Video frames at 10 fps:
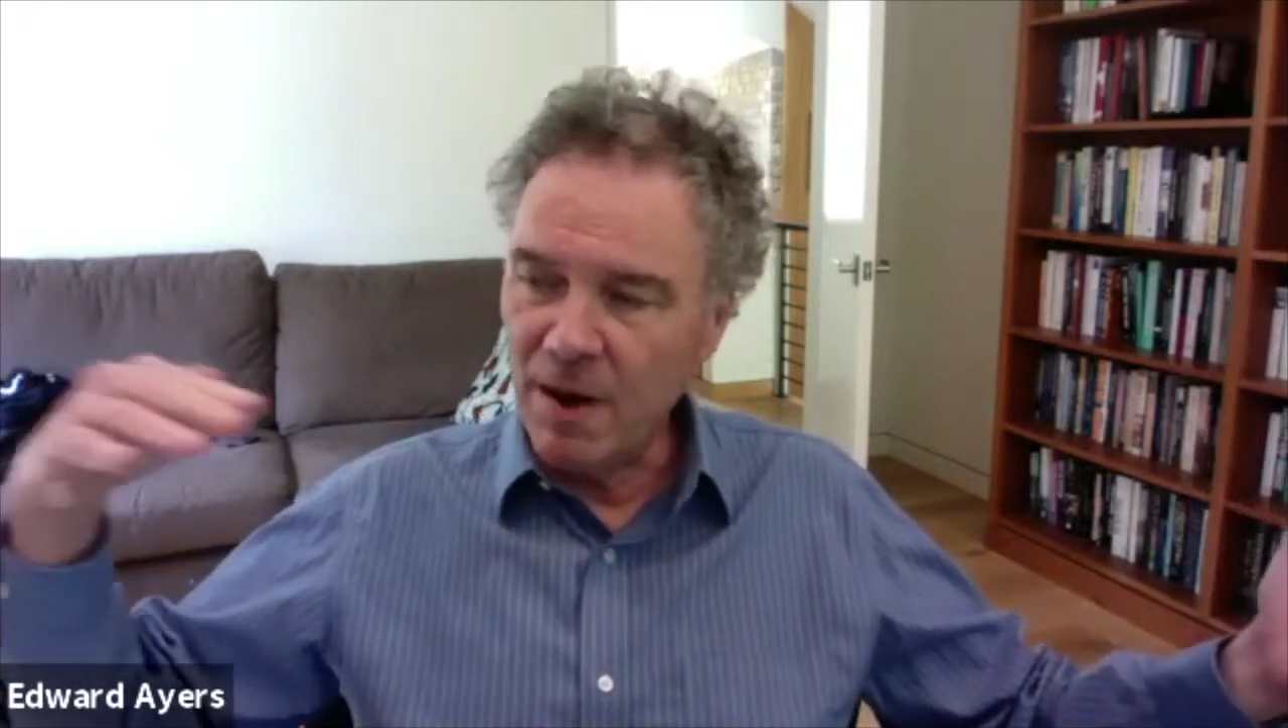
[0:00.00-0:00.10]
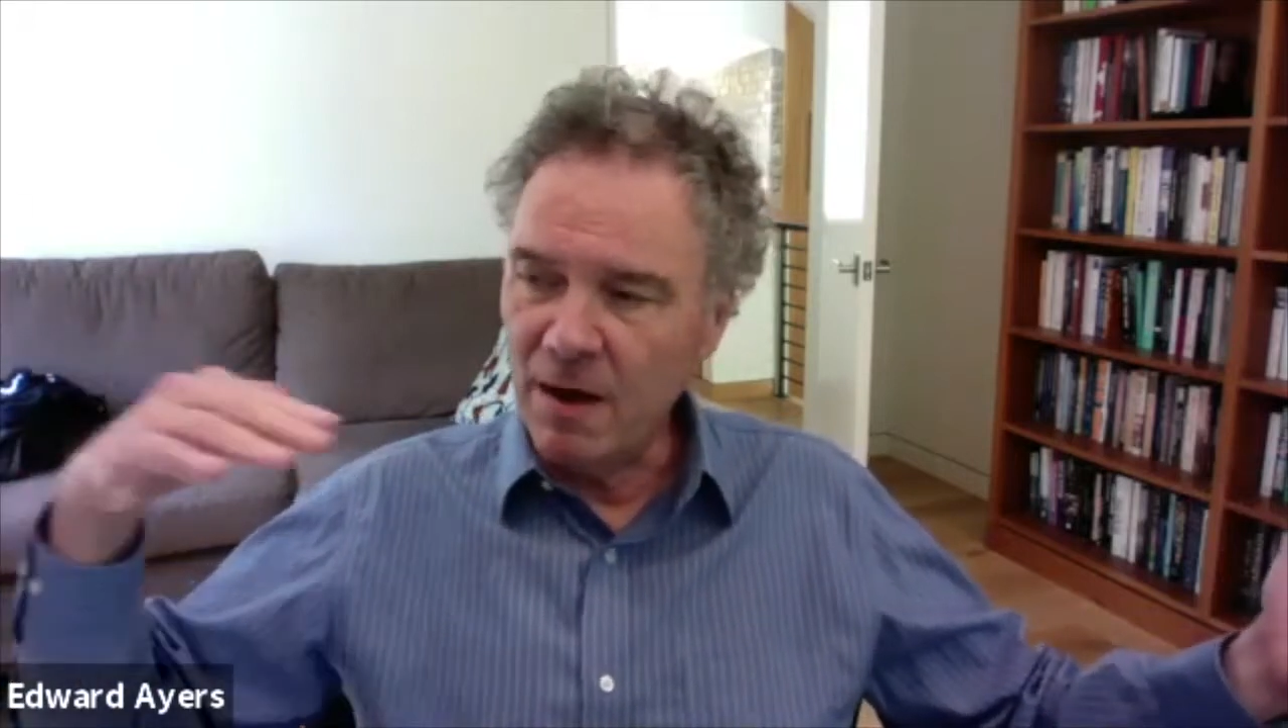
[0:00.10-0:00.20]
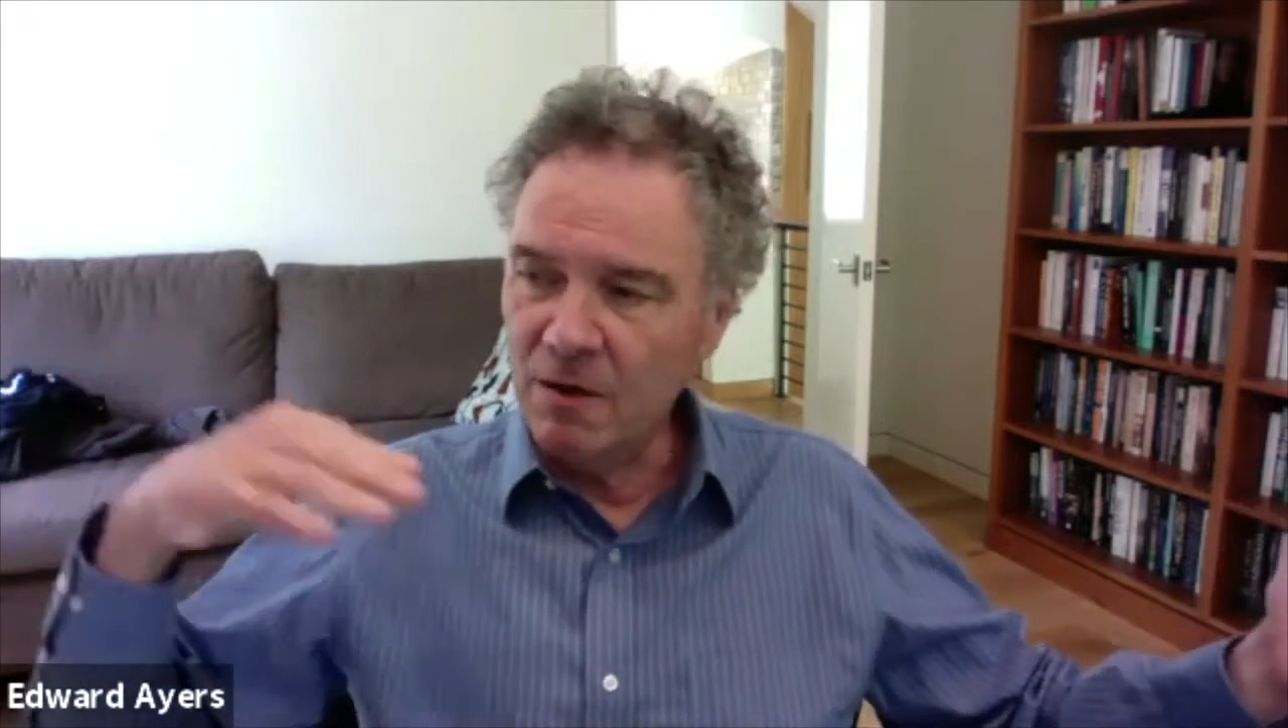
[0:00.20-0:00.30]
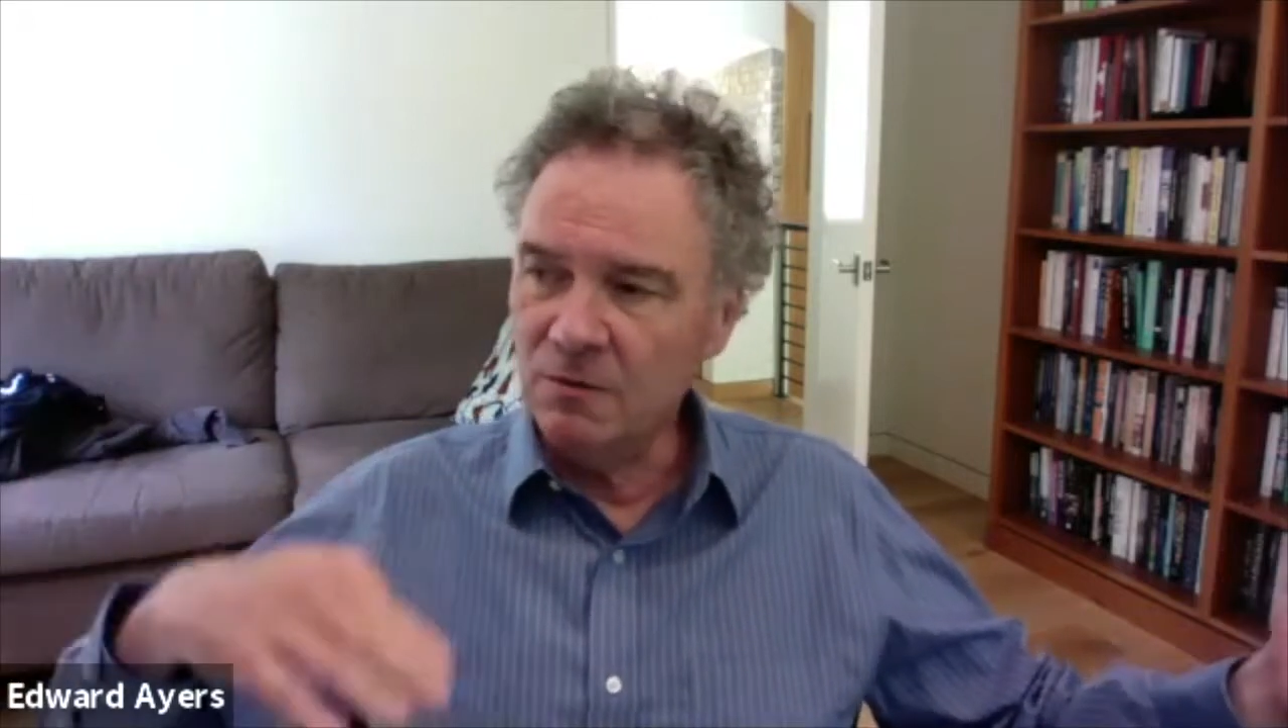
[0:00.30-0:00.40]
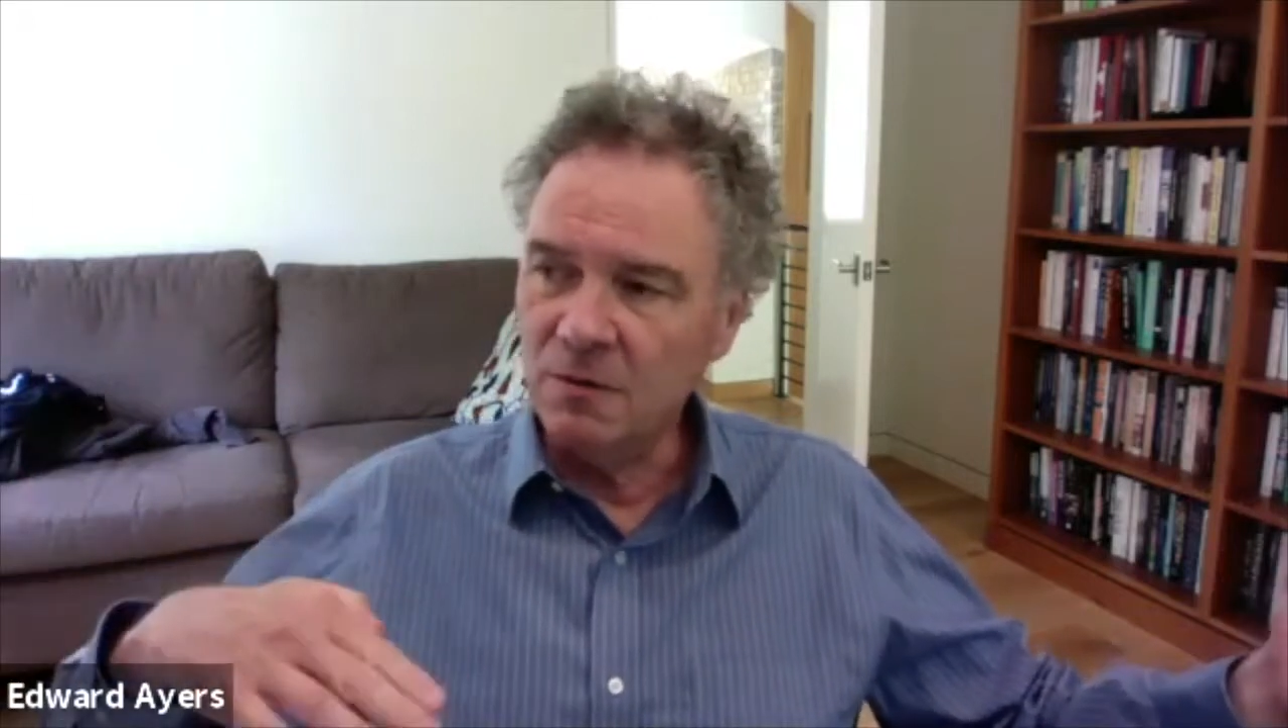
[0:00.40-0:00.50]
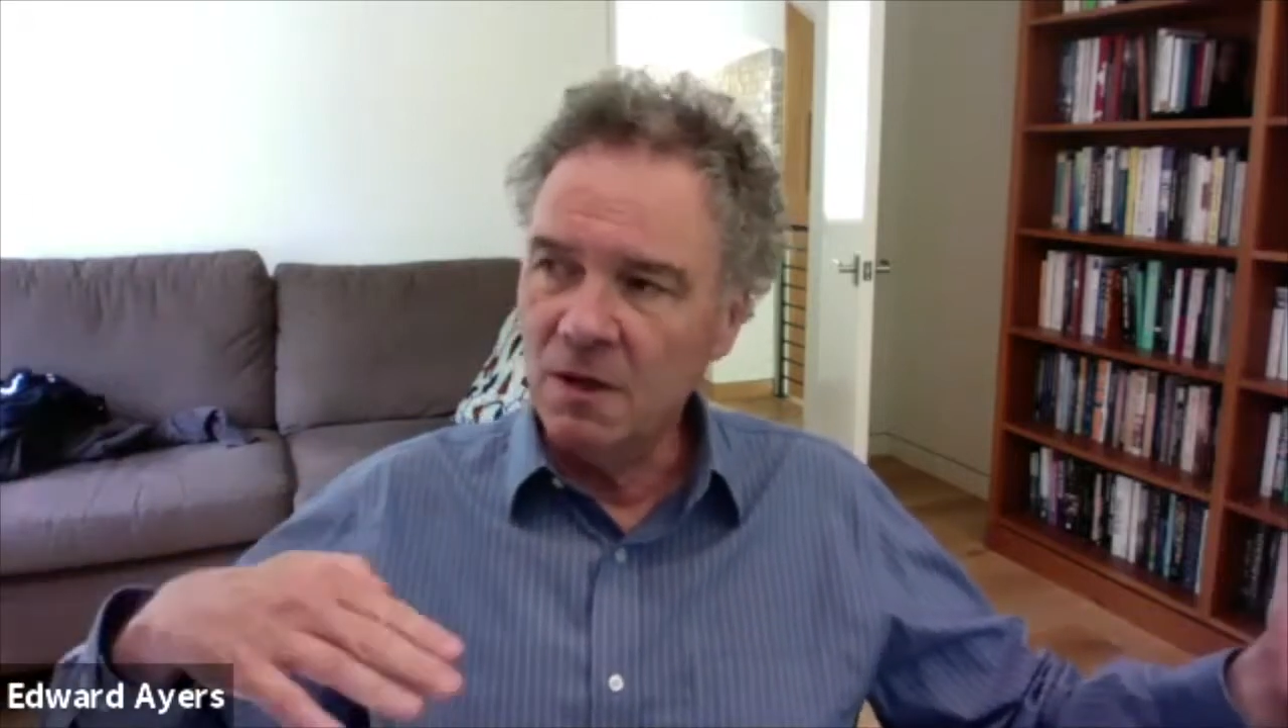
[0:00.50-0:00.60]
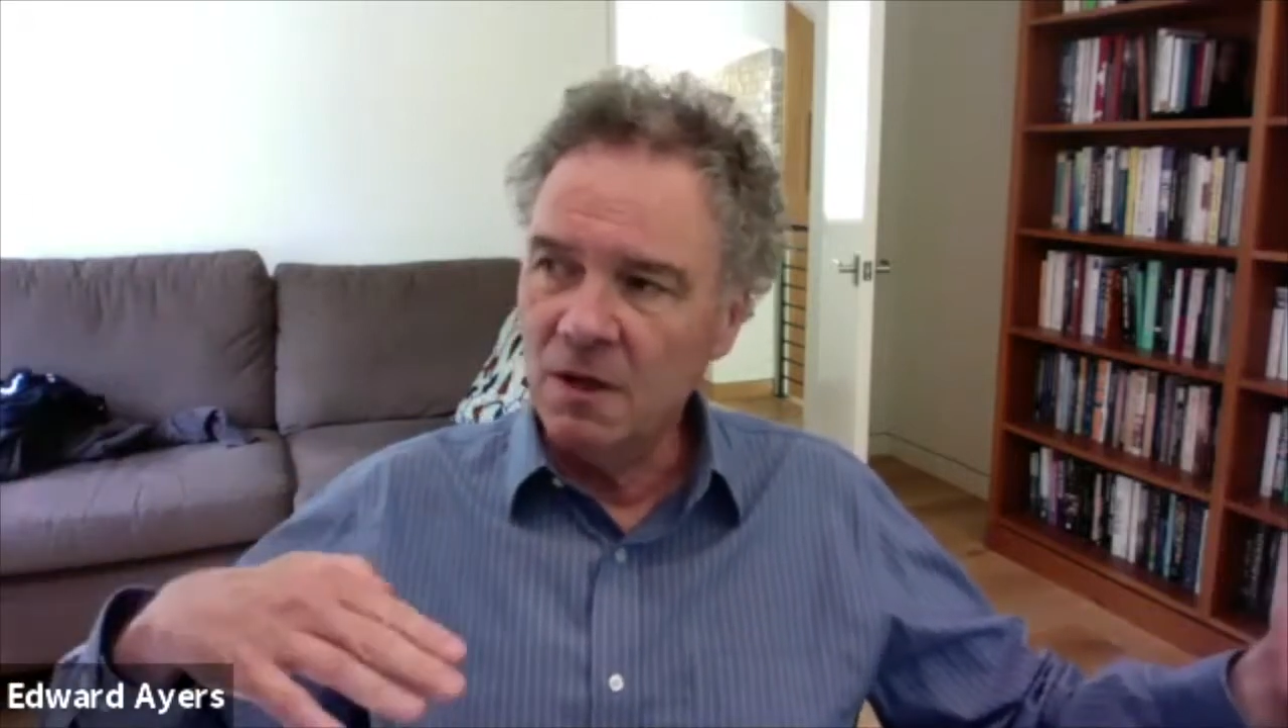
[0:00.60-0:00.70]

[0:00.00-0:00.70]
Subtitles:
own,